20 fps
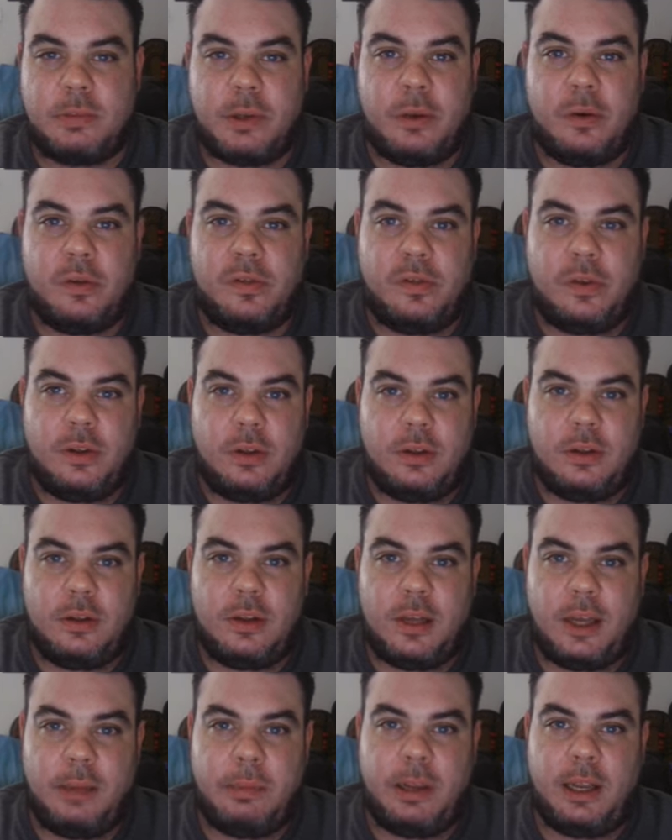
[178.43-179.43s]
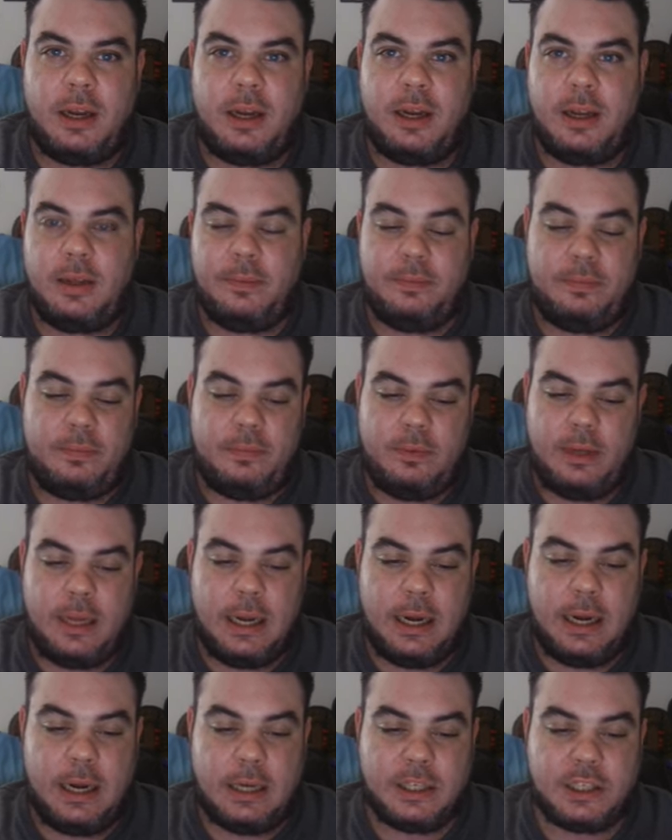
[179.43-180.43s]
beautiful. I mean,
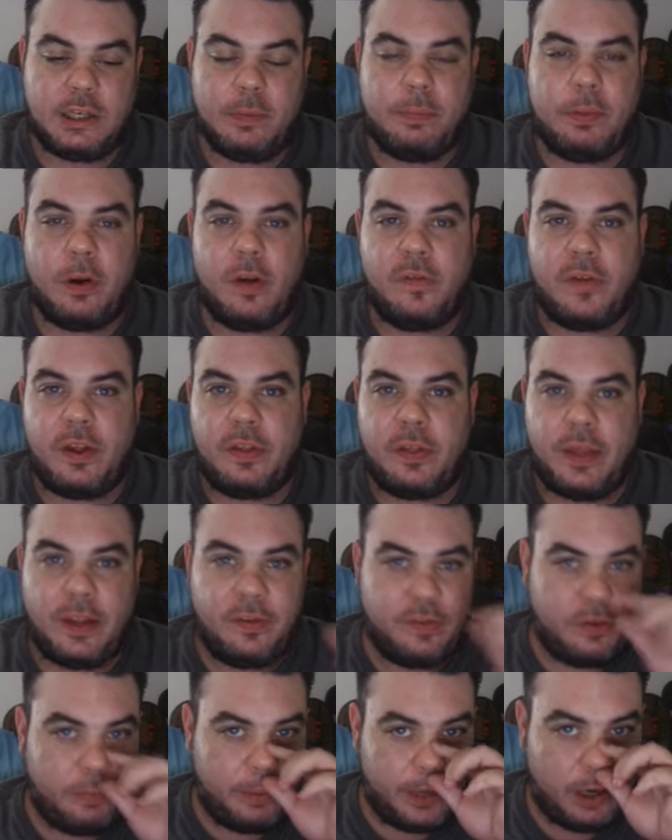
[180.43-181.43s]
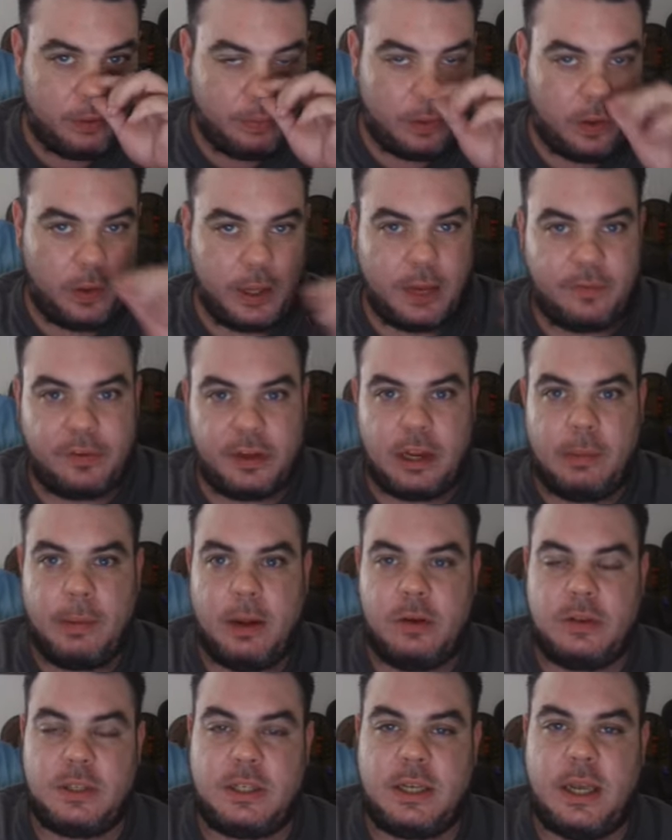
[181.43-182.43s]
and it's the perfect thing for Pierre Poilievre to come
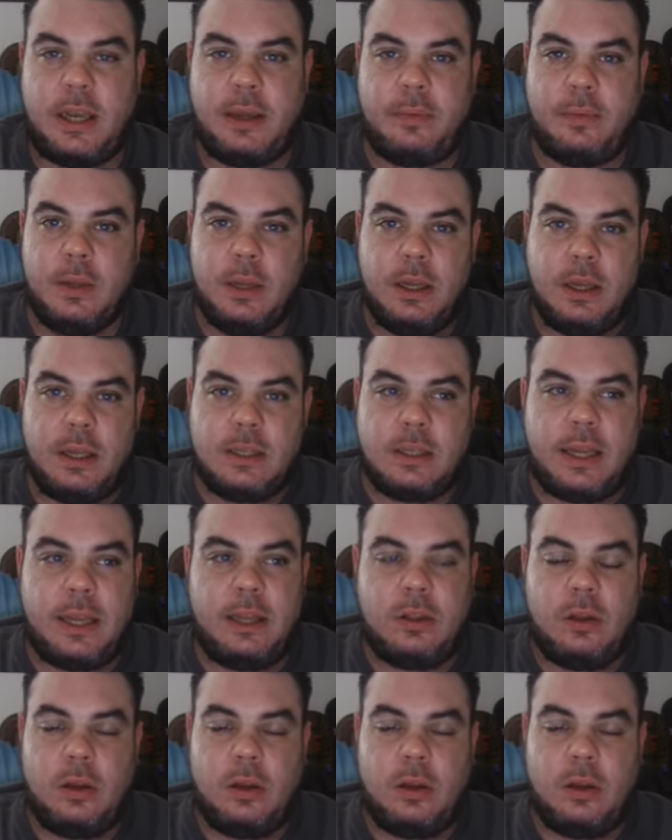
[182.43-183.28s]
out and say. Say, hey,